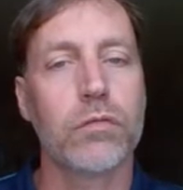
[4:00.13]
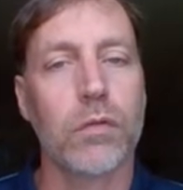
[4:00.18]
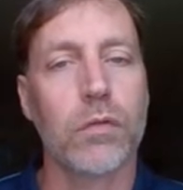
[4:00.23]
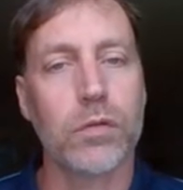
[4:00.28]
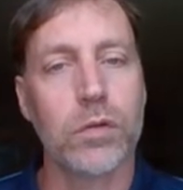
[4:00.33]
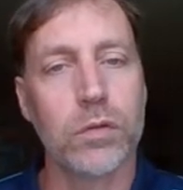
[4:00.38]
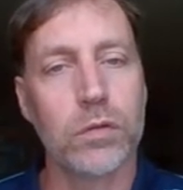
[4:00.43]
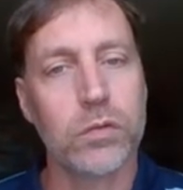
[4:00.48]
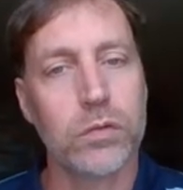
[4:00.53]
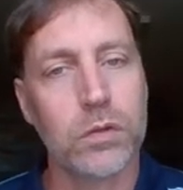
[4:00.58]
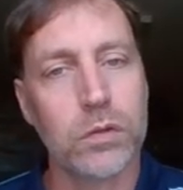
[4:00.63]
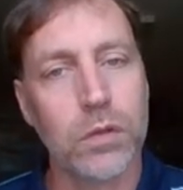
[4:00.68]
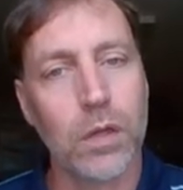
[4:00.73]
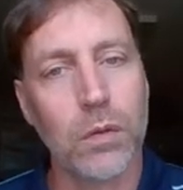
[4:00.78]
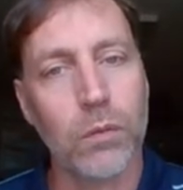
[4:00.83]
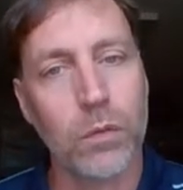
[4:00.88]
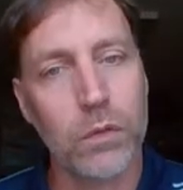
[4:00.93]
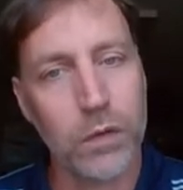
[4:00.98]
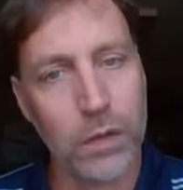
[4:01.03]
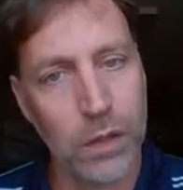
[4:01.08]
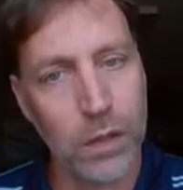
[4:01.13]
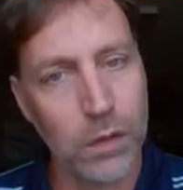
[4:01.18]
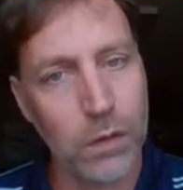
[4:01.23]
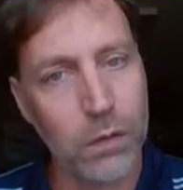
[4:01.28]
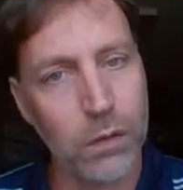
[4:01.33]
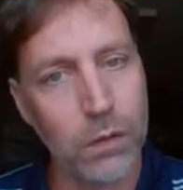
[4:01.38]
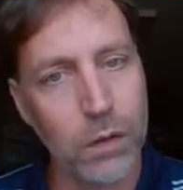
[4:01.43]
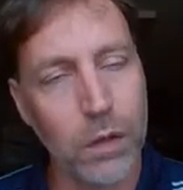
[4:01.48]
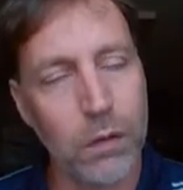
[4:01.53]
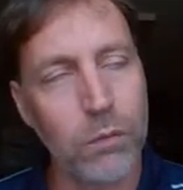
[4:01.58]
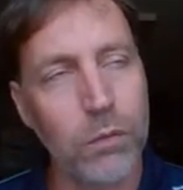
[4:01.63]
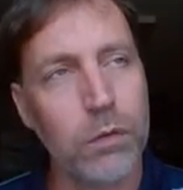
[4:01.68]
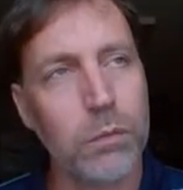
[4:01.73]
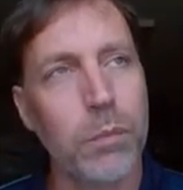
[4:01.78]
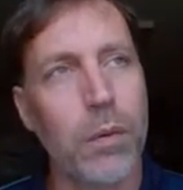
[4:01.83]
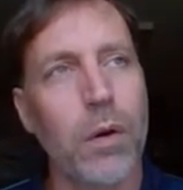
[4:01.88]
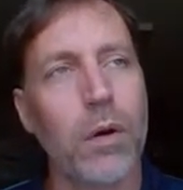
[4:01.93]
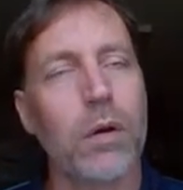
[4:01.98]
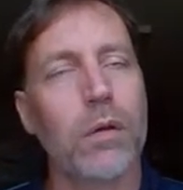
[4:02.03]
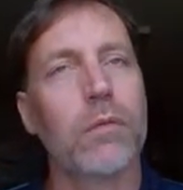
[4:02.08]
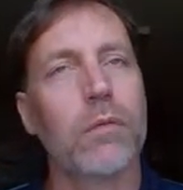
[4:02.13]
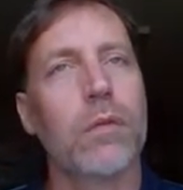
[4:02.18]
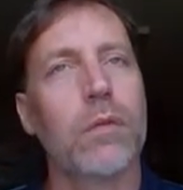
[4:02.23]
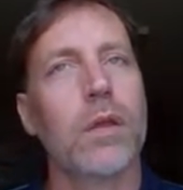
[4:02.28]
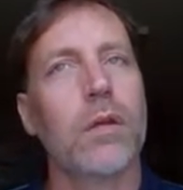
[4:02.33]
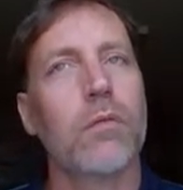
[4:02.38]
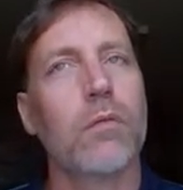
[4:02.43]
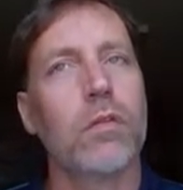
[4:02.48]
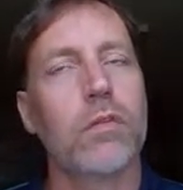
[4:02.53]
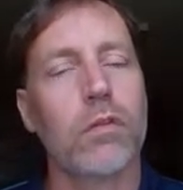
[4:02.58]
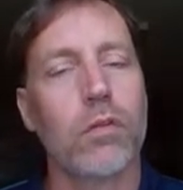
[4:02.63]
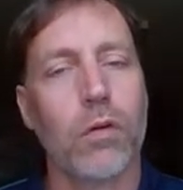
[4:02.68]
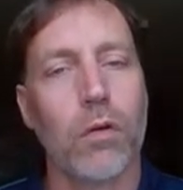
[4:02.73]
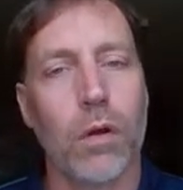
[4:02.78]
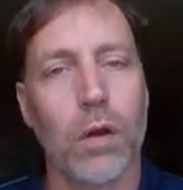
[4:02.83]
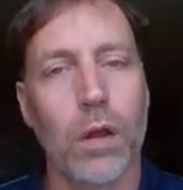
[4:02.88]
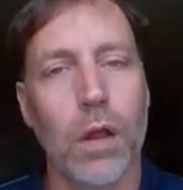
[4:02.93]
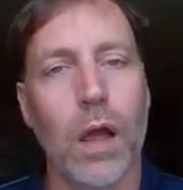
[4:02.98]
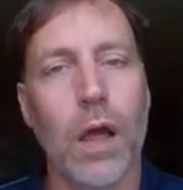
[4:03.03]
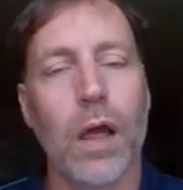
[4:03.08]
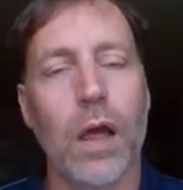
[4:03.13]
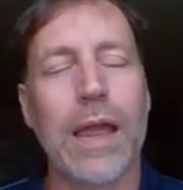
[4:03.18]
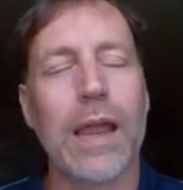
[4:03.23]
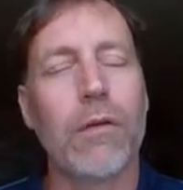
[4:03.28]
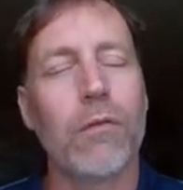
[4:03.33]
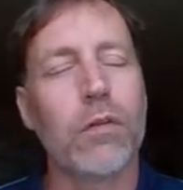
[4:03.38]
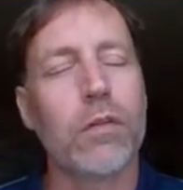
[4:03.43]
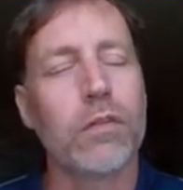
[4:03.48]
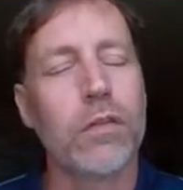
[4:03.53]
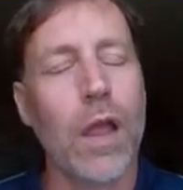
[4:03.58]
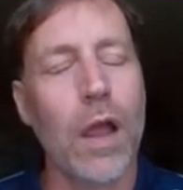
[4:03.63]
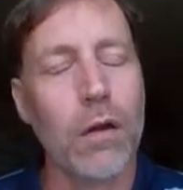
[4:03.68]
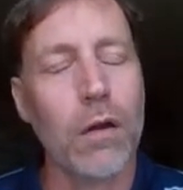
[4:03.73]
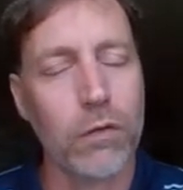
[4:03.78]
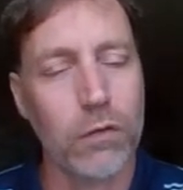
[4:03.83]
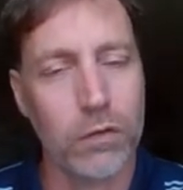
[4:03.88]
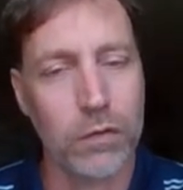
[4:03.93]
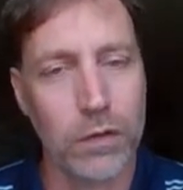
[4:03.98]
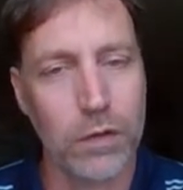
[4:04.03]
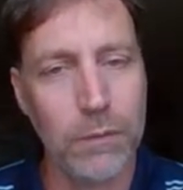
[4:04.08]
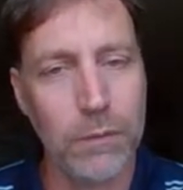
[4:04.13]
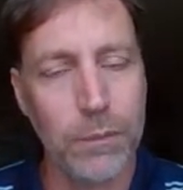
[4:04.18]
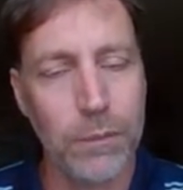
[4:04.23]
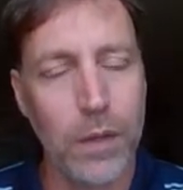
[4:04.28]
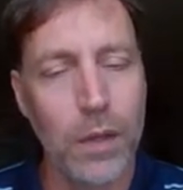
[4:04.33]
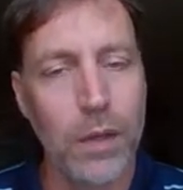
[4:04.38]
Revolution that was killed. He was part of the aristocracy.